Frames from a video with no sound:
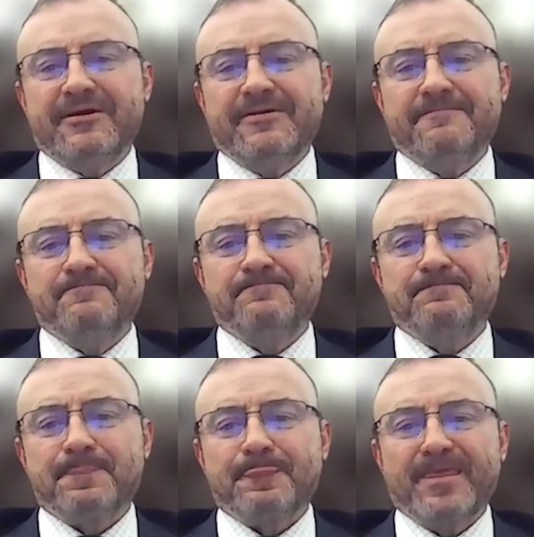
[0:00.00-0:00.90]
um,
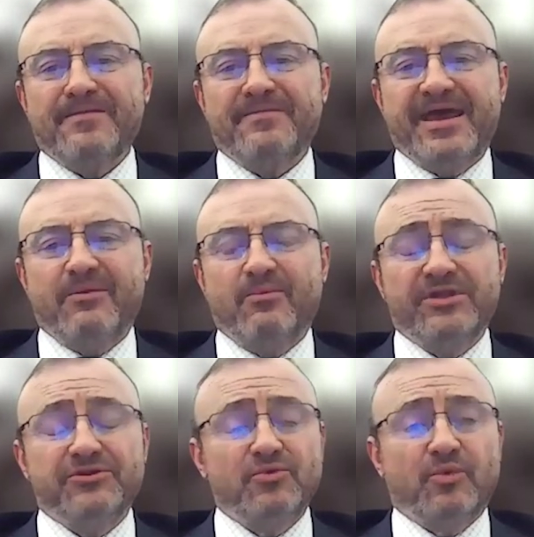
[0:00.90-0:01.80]
that
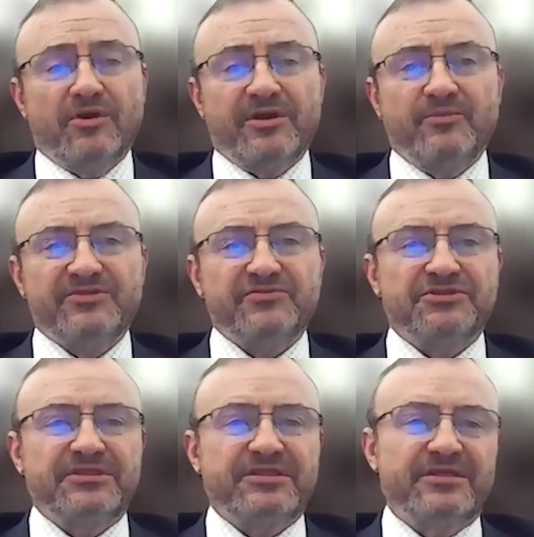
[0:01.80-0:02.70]
we do work in
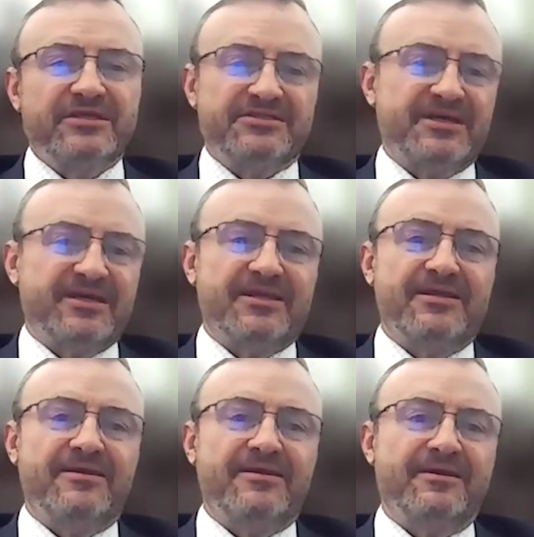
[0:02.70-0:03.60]
West Virginia,
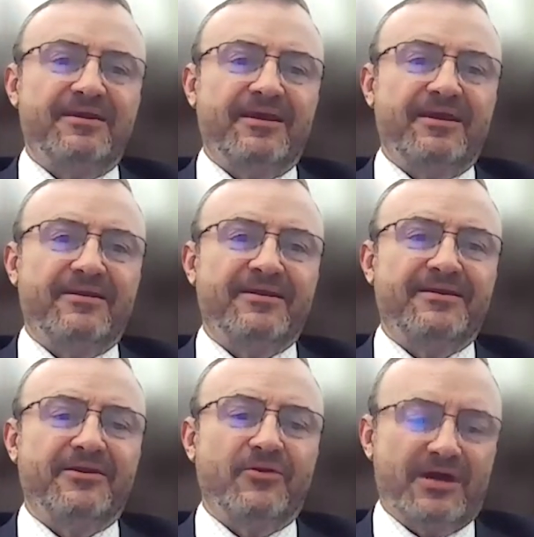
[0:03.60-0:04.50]
Kentucky, and
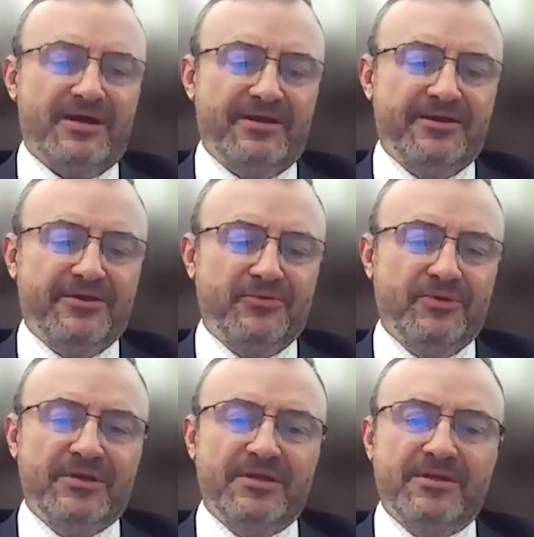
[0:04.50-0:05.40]
in
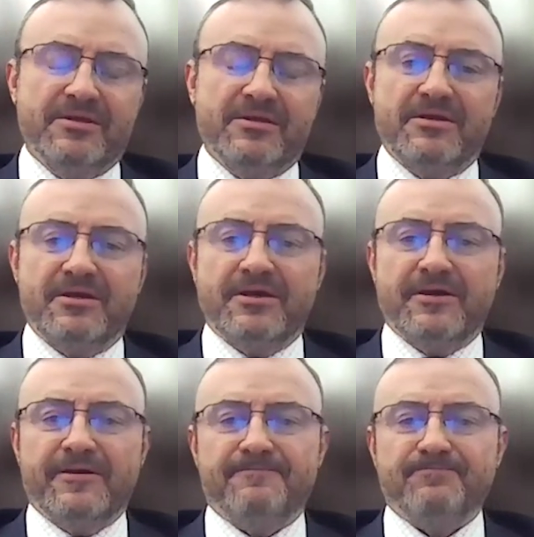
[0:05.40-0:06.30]
Ohio.
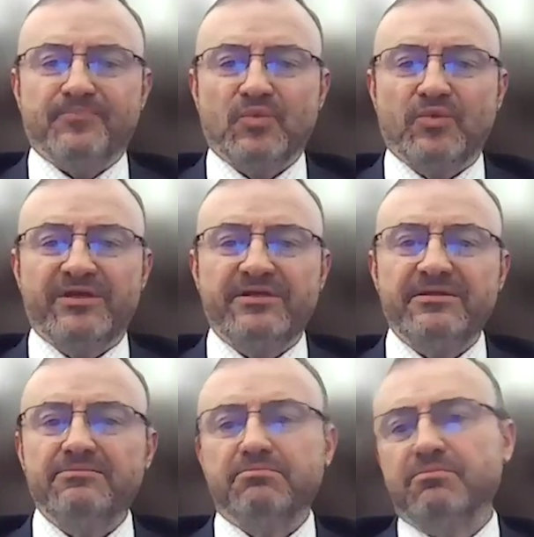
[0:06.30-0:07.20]

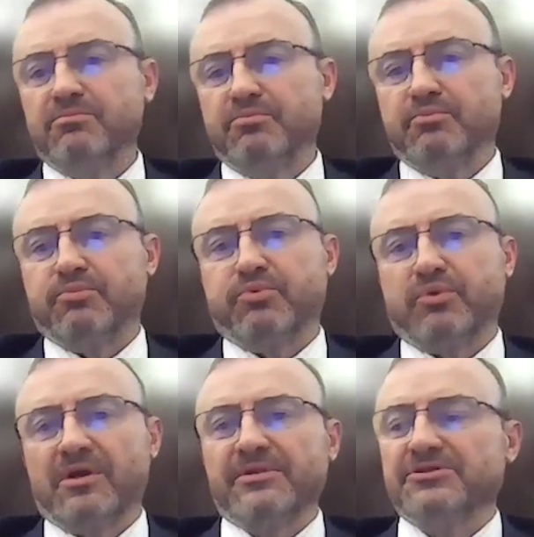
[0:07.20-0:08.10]
We
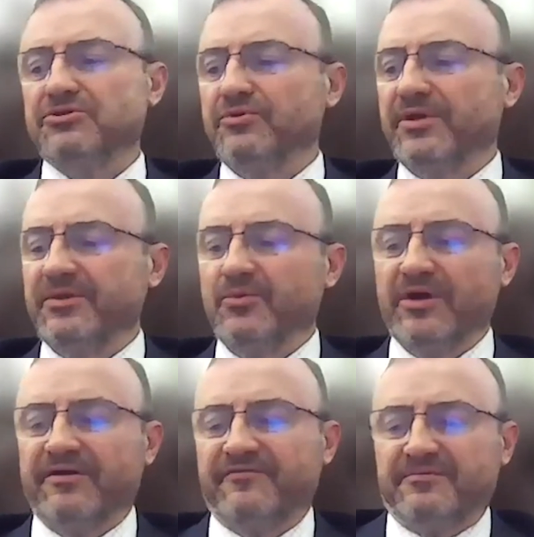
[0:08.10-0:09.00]
probably do
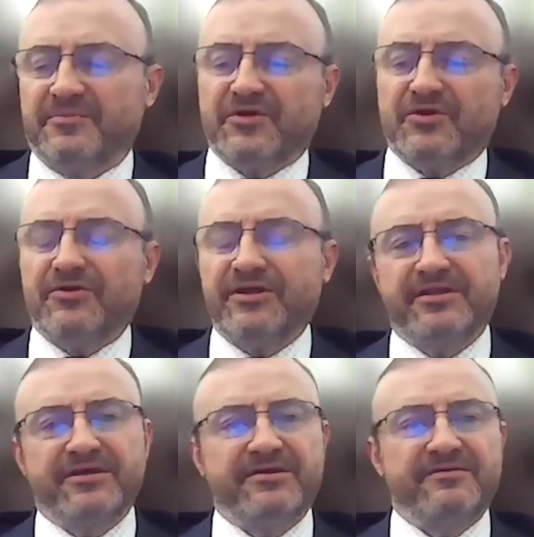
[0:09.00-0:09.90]
anywhere from
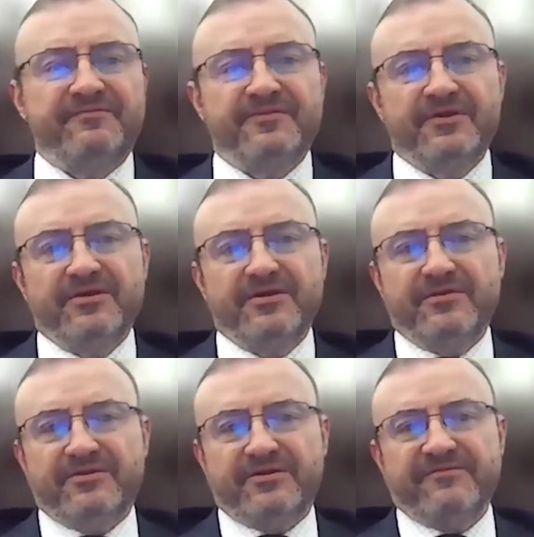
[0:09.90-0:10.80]
30 to
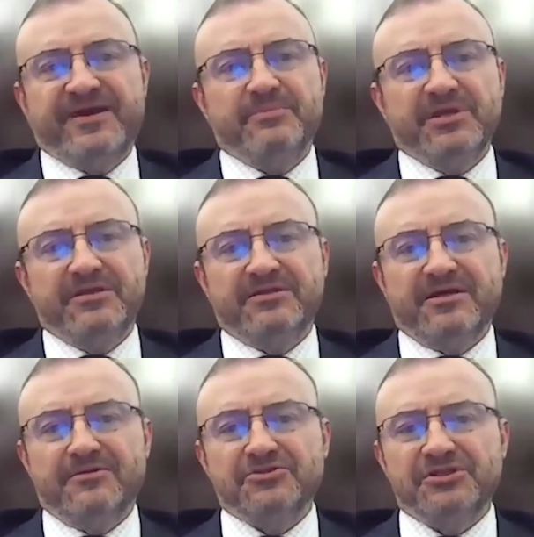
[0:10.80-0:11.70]
$35
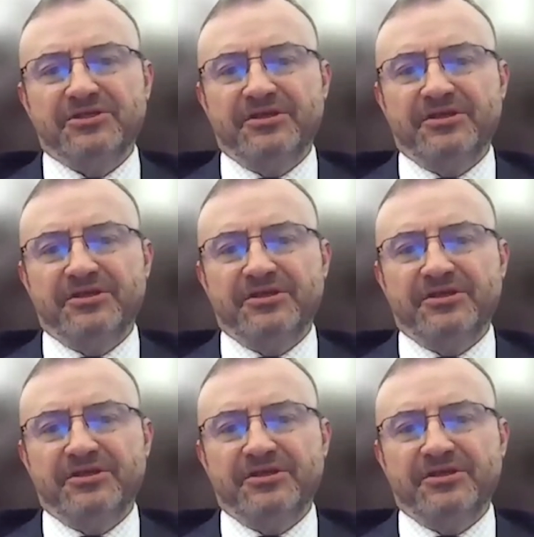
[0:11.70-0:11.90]
million a